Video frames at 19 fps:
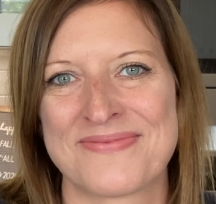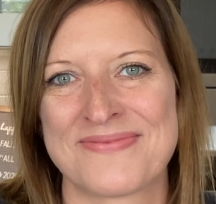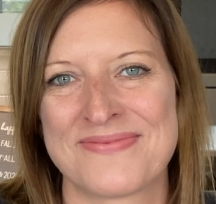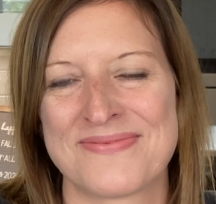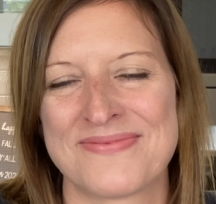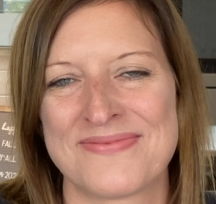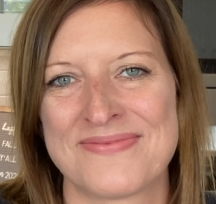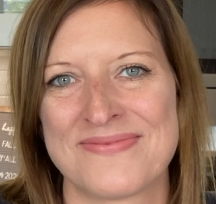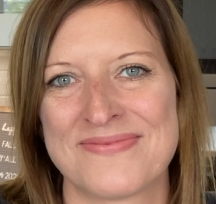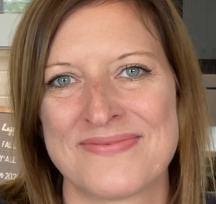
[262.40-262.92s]

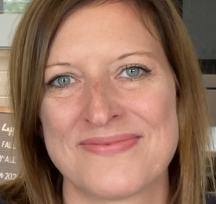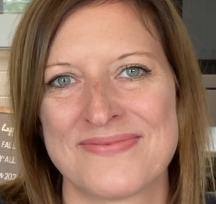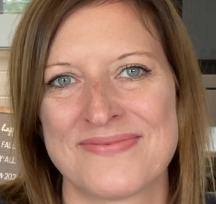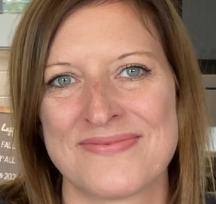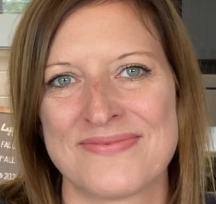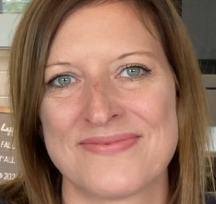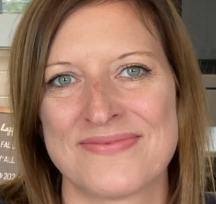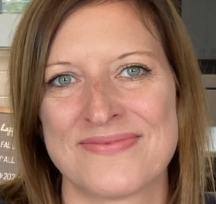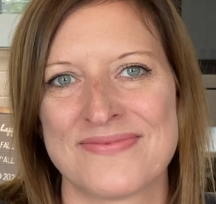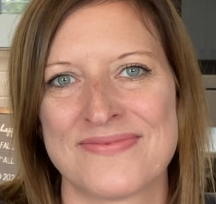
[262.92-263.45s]

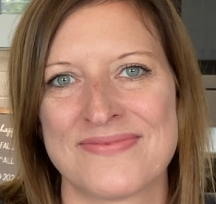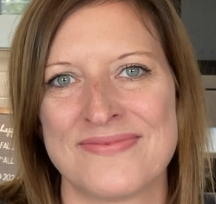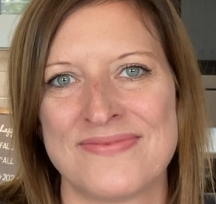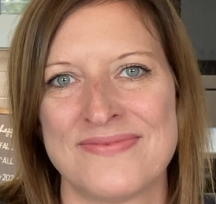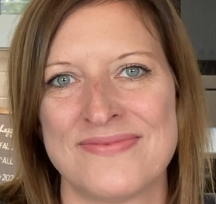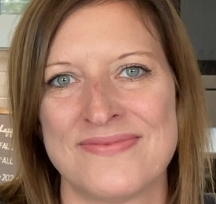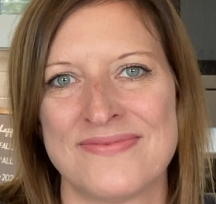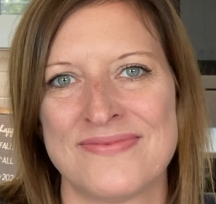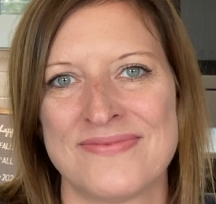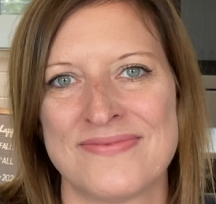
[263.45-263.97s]

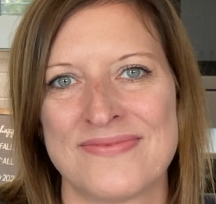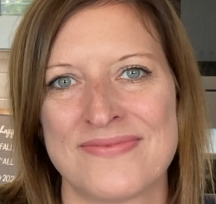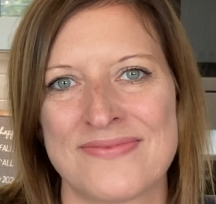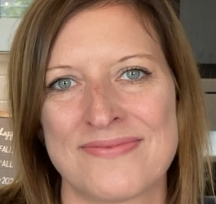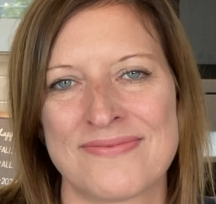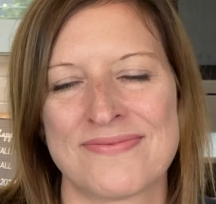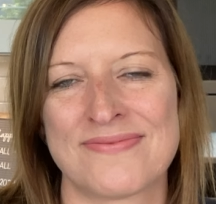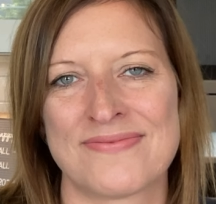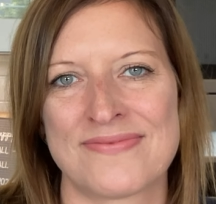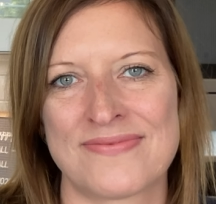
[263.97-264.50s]

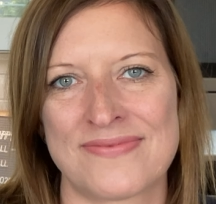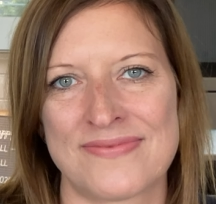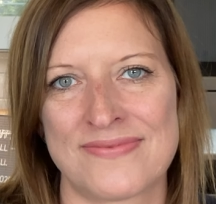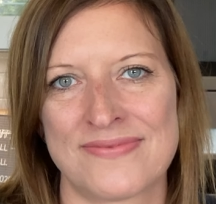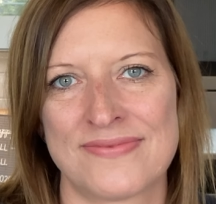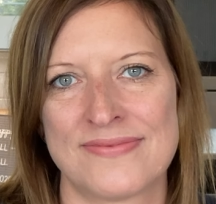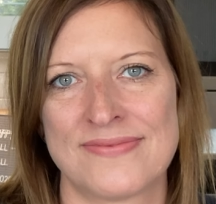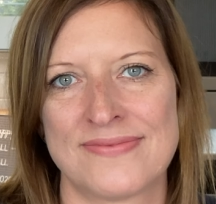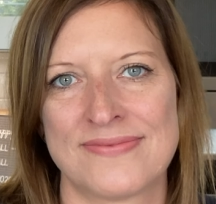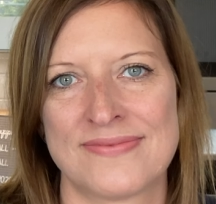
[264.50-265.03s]

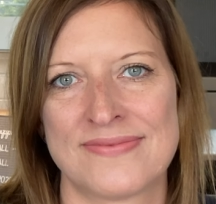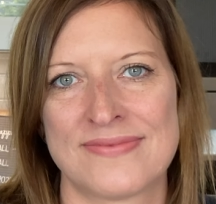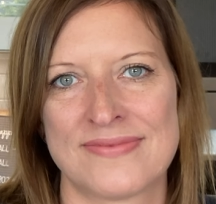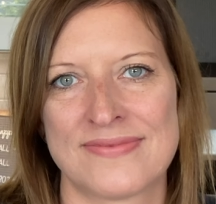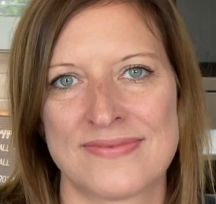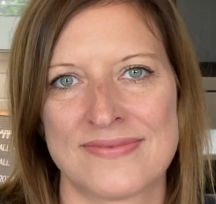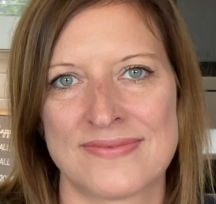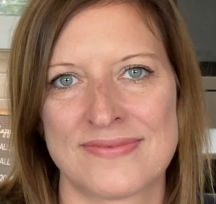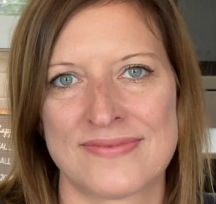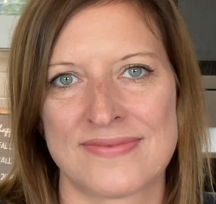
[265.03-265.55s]

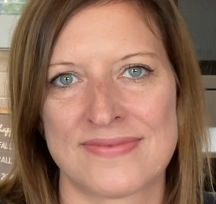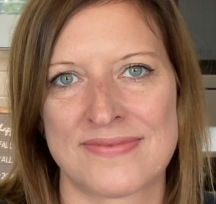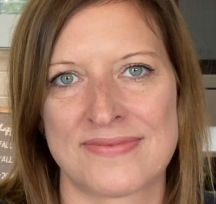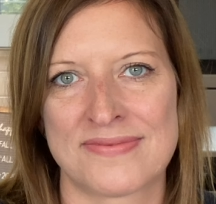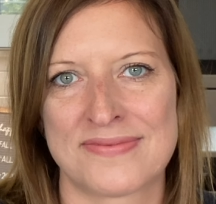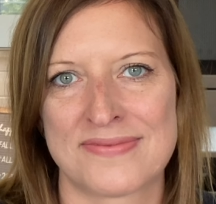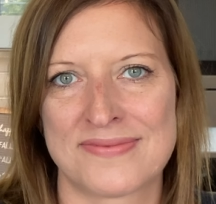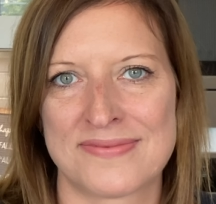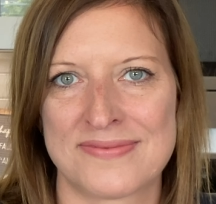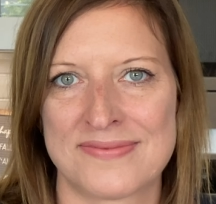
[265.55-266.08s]

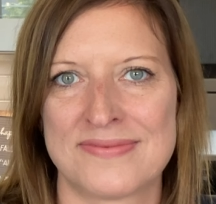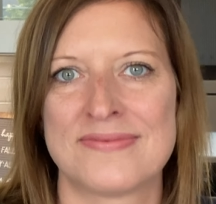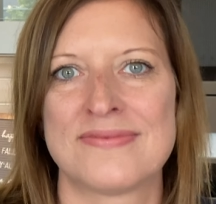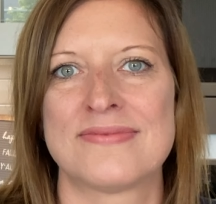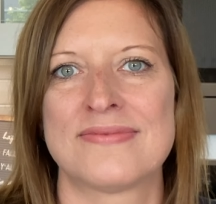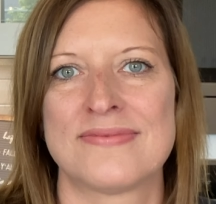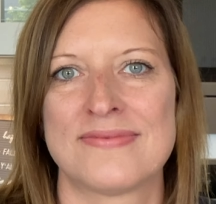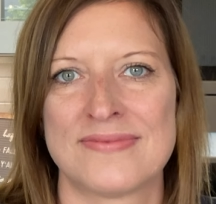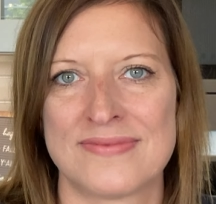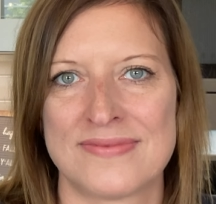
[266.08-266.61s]

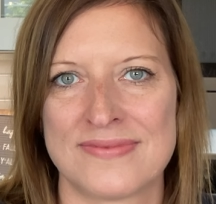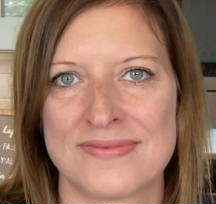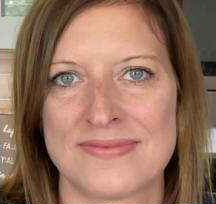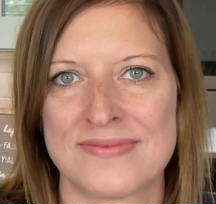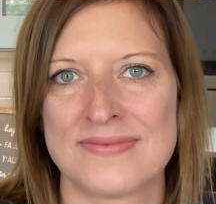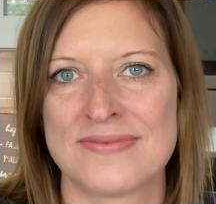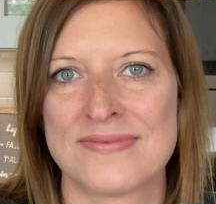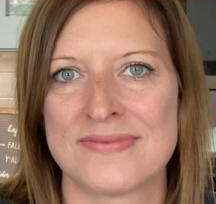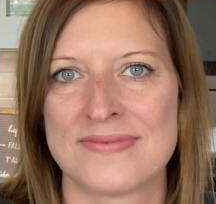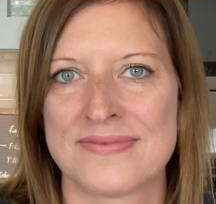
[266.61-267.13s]

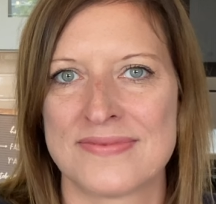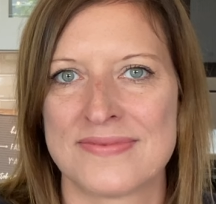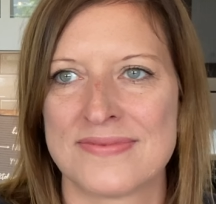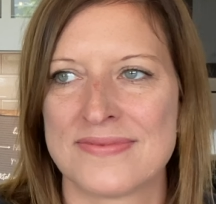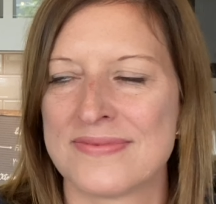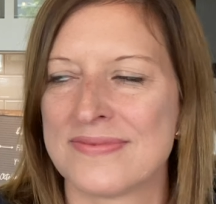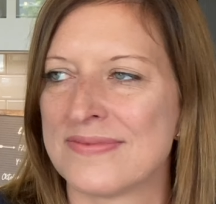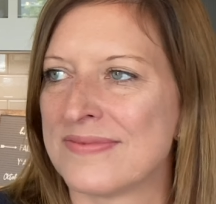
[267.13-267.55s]
No words are spoken by the person on screen.